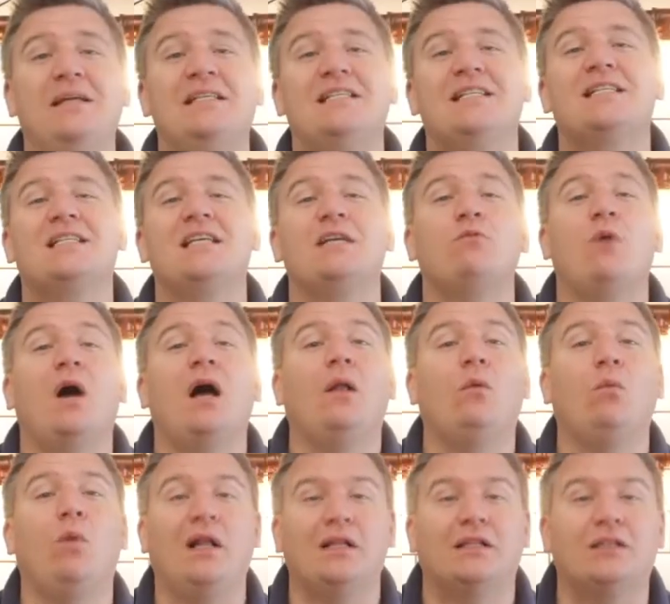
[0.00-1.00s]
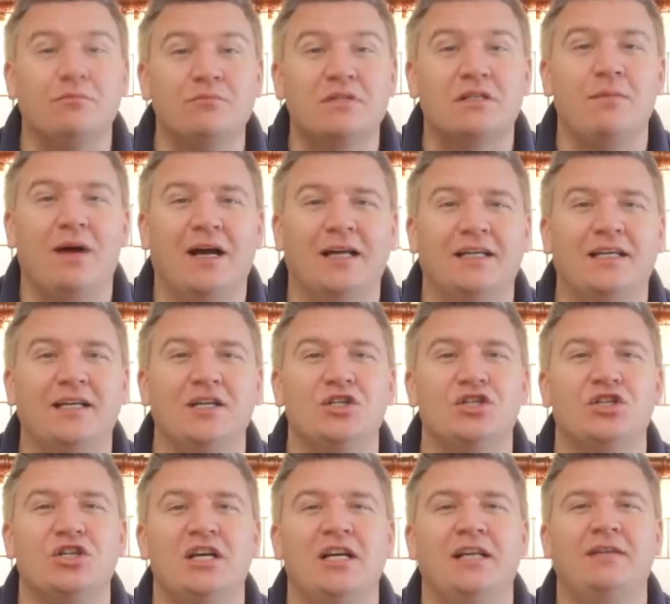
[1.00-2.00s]
Peter Sidwell, welcome to my
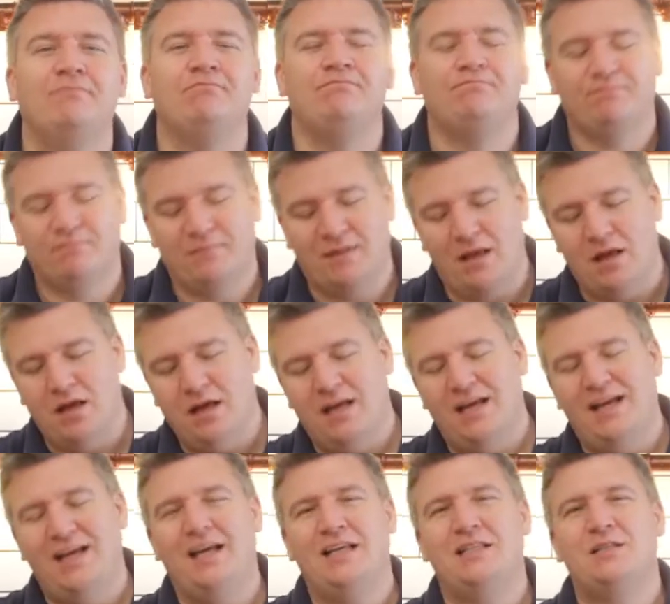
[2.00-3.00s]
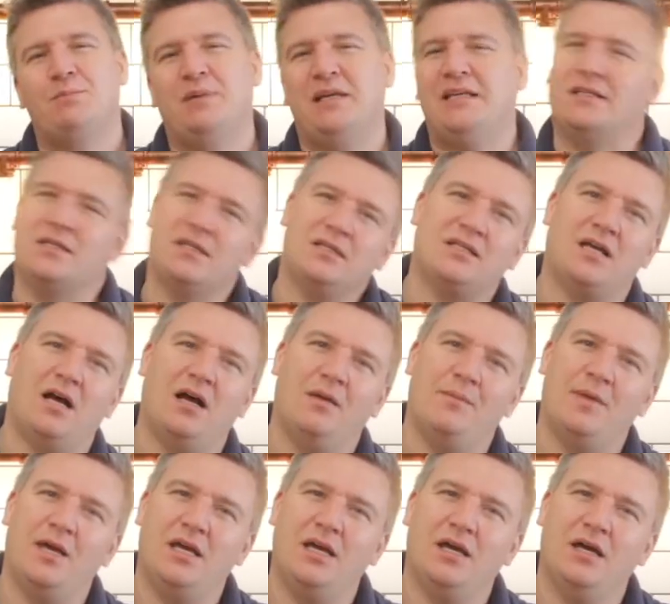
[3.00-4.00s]
kitchen. It's pizza
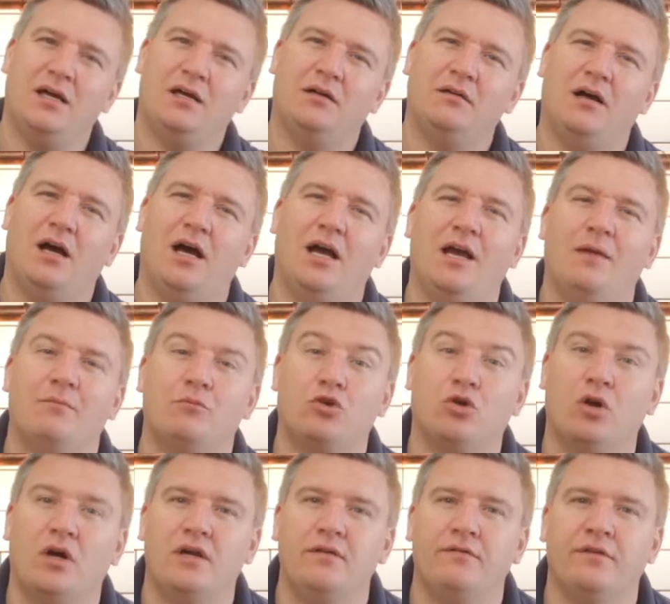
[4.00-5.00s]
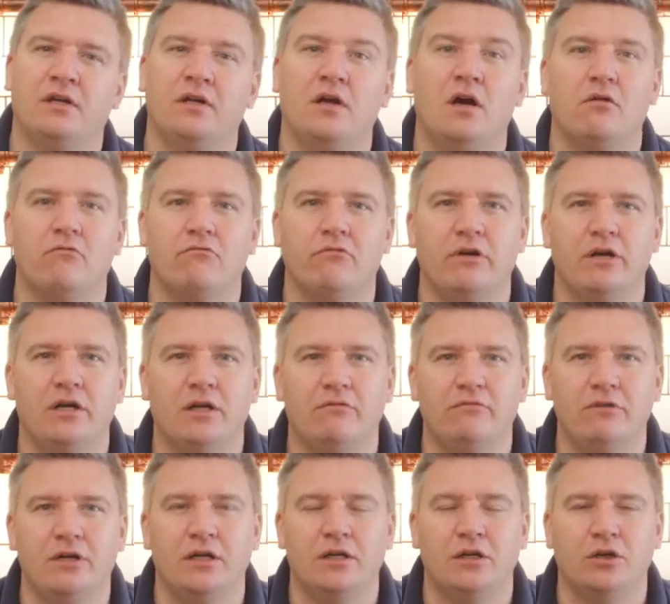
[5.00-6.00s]
time here. I am craving a
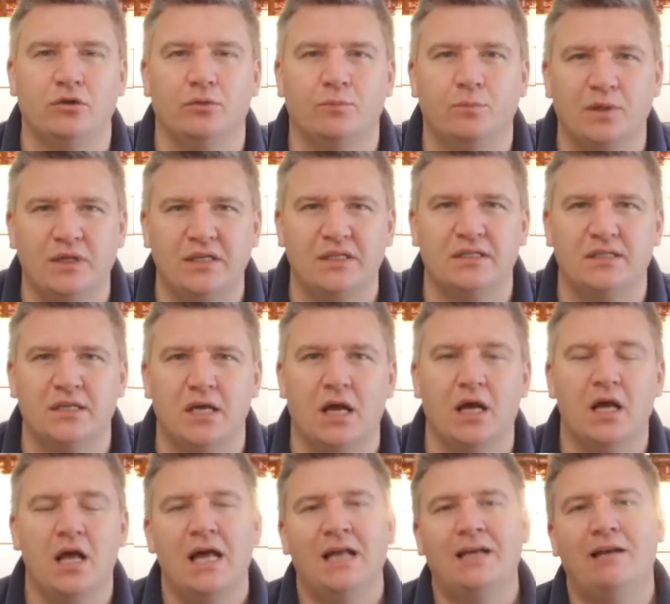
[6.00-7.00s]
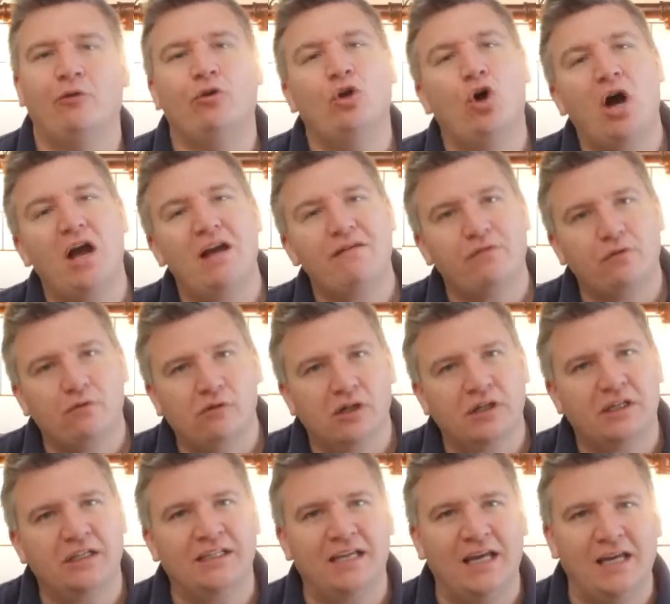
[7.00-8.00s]
really good pizza. Now, not everyone
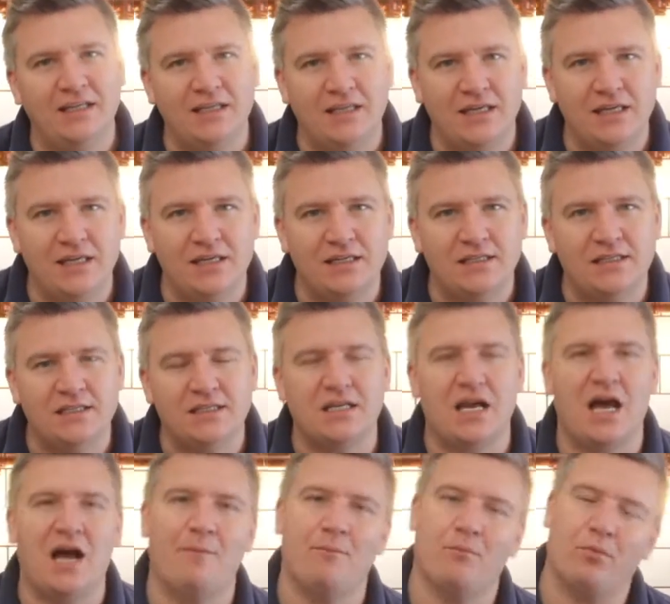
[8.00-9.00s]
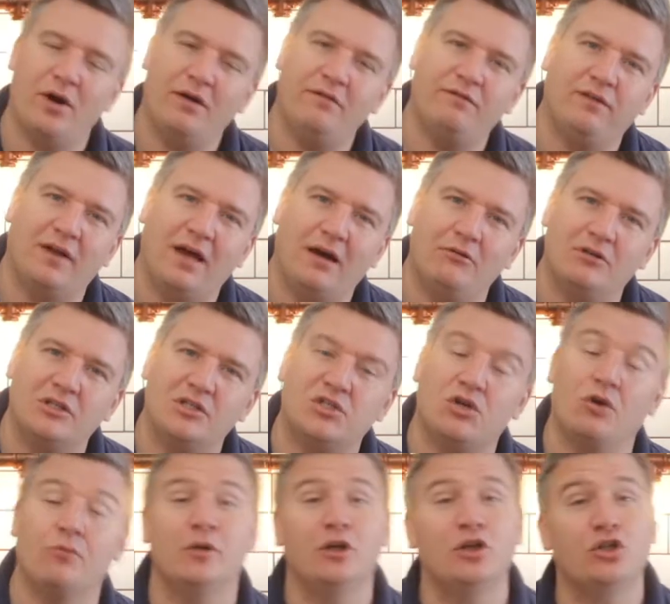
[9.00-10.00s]
can get yeast and bread flour,
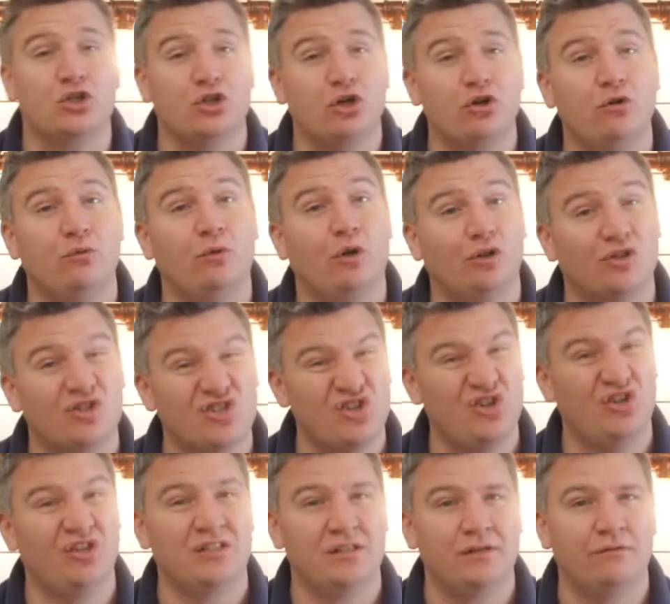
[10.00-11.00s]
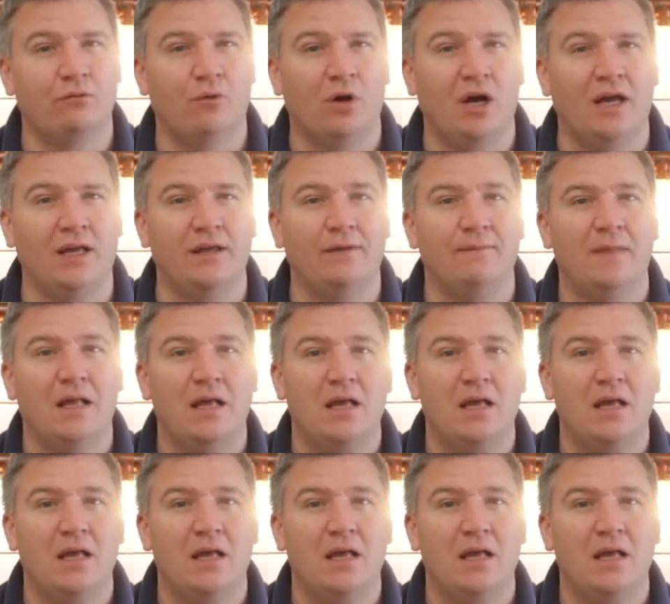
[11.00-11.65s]
so I'm going to show you an alternative way.